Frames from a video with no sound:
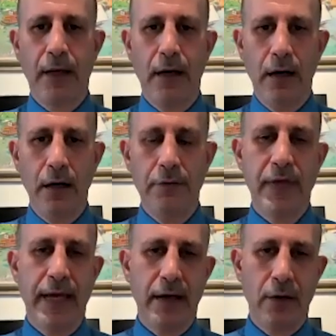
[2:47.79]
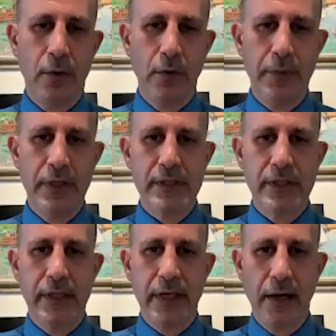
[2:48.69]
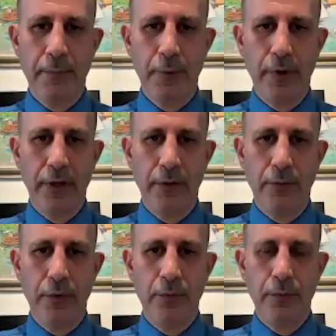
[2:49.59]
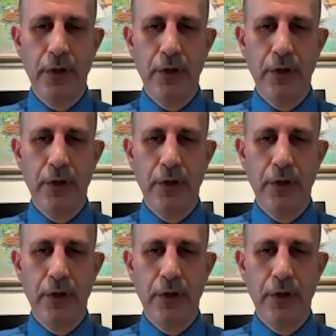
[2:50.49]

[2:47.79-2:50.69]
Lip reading: of catecholamines in the operating room,